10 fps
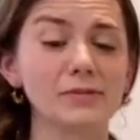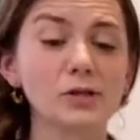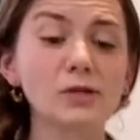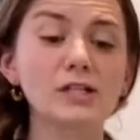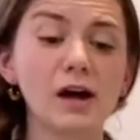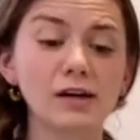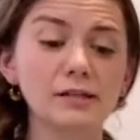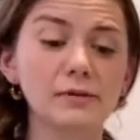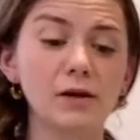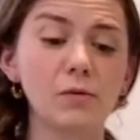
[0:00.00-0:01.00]
So we talked
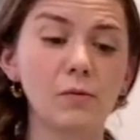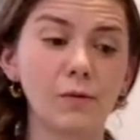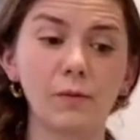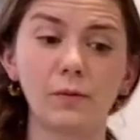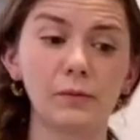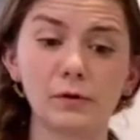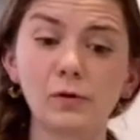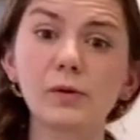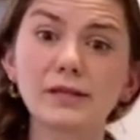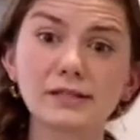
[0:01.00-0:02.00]
about,
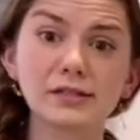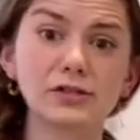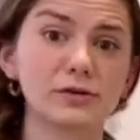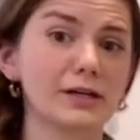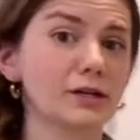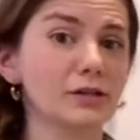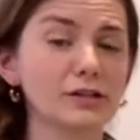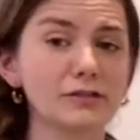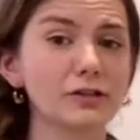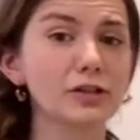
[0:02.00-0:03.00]
ways to do it.
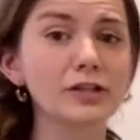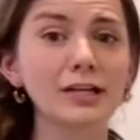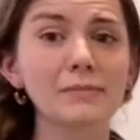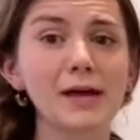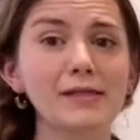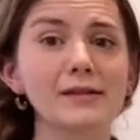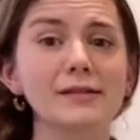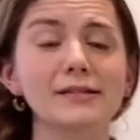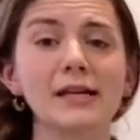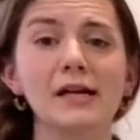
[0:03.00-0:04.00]
Different cooking
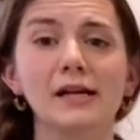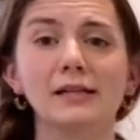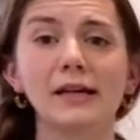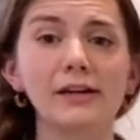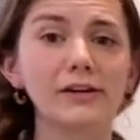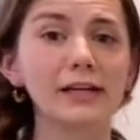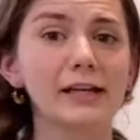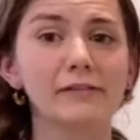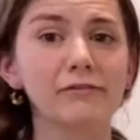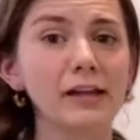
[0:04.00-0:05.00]
methods, layering
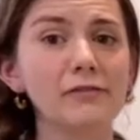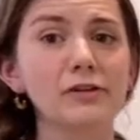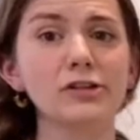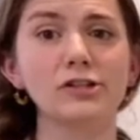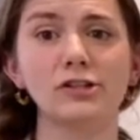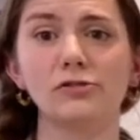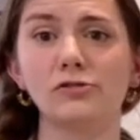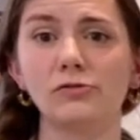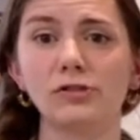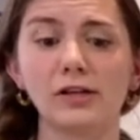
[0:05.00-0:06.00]
in flavors
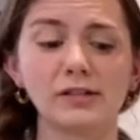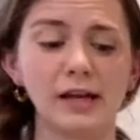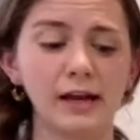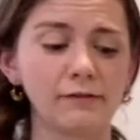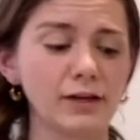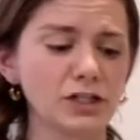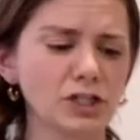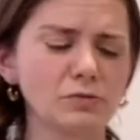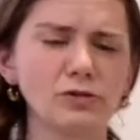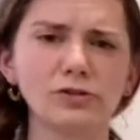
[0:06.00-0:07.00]
through sauteing
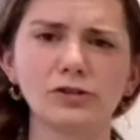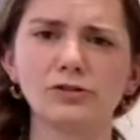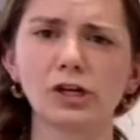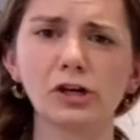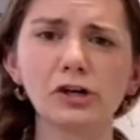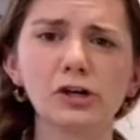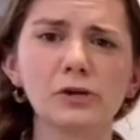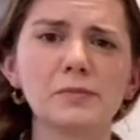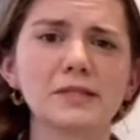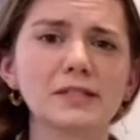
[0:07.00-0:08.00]
vegetables, using
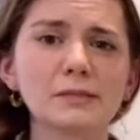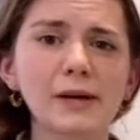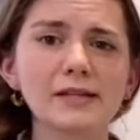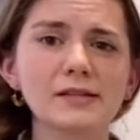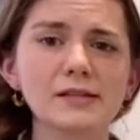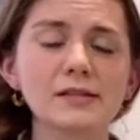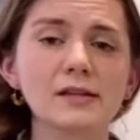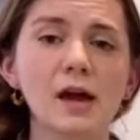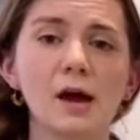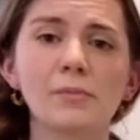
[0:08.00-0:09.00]
herbs and spices.
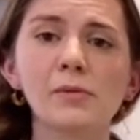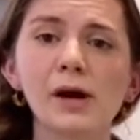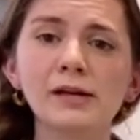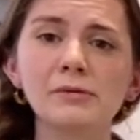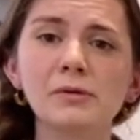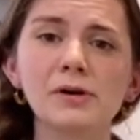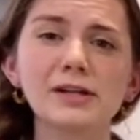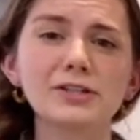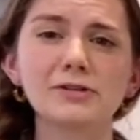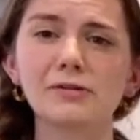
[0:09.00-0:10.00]
But why do we want
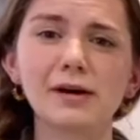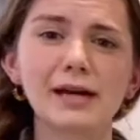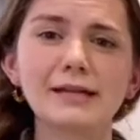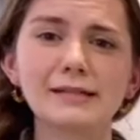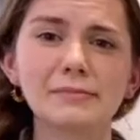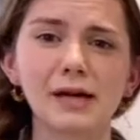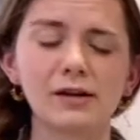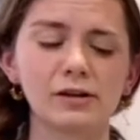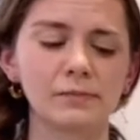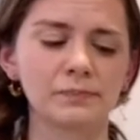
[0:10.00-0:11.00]
to do it? Why does it
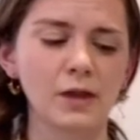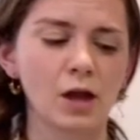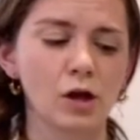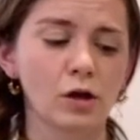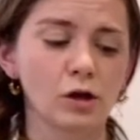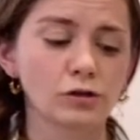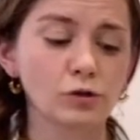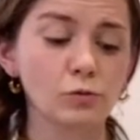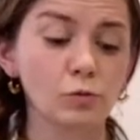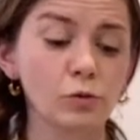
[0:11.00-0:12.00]
matter? So
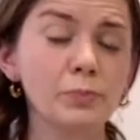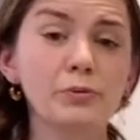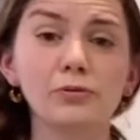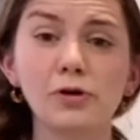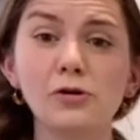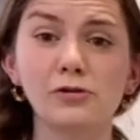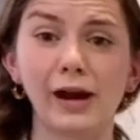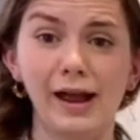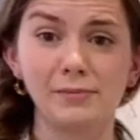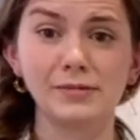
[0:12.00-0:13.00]
we're
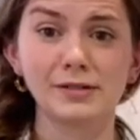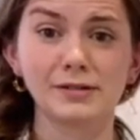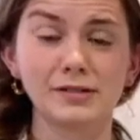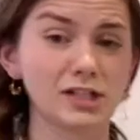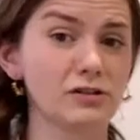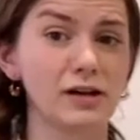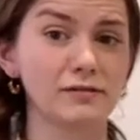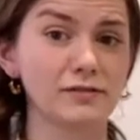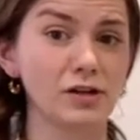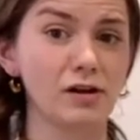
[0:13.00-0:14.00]
programmed to crave
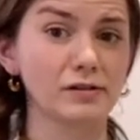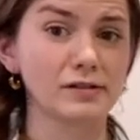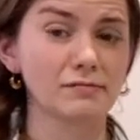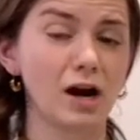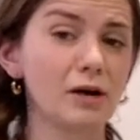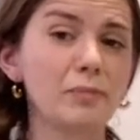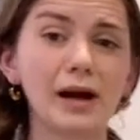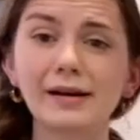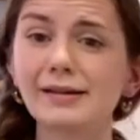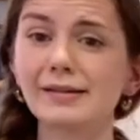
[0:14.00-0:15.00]
salt. Our
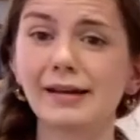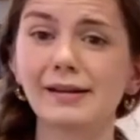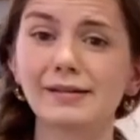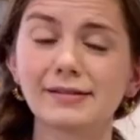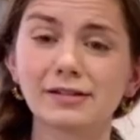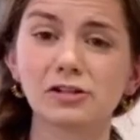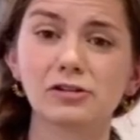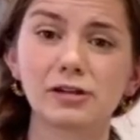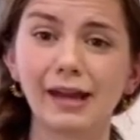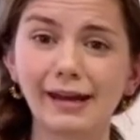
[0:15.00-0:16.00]
body doesn't
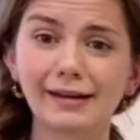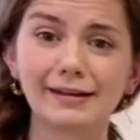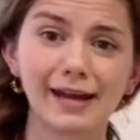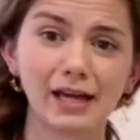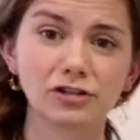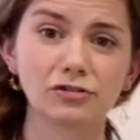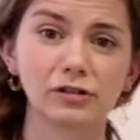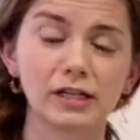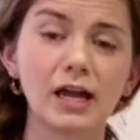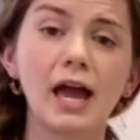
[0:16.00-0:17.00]
create it
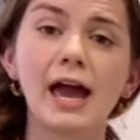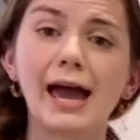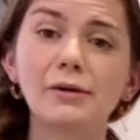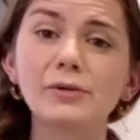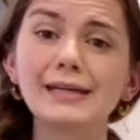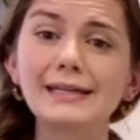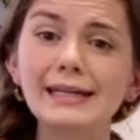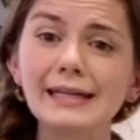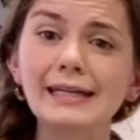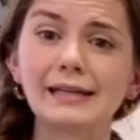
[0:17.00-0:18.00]
naturally, and we
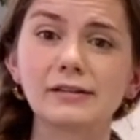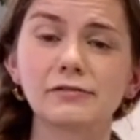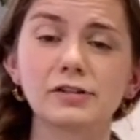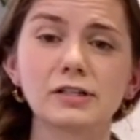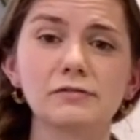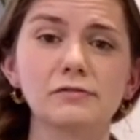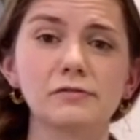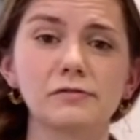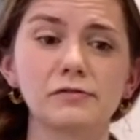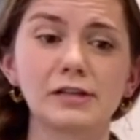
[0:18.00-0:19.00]
need it for
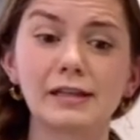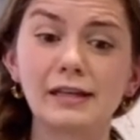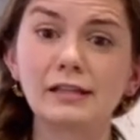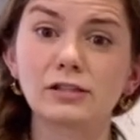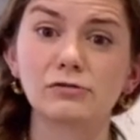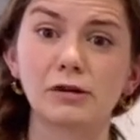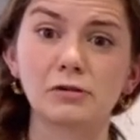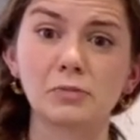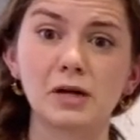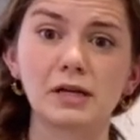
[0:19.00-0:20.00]
different things throughout
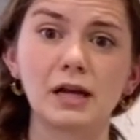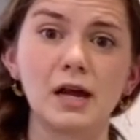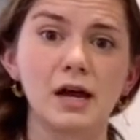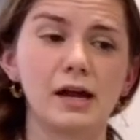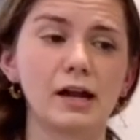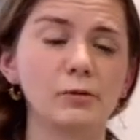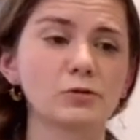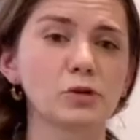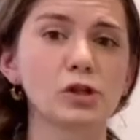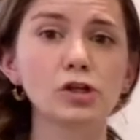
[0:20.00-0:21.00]
the body. It helps
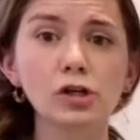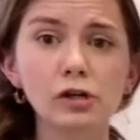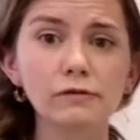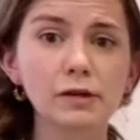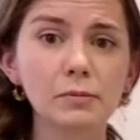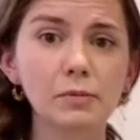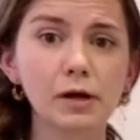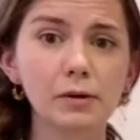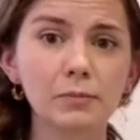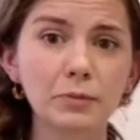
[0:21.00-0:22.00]
with nerve
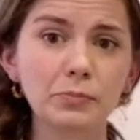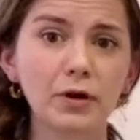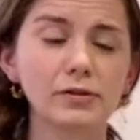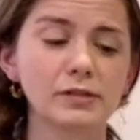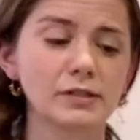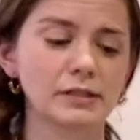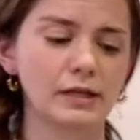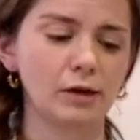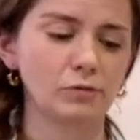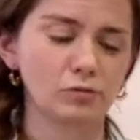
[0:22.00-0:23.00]
impulses, it
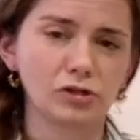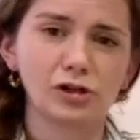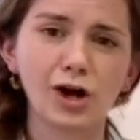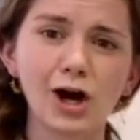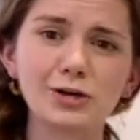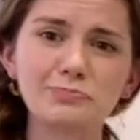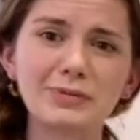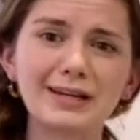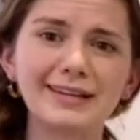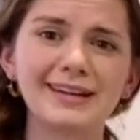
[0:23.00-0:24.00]
helps with your heartbeat.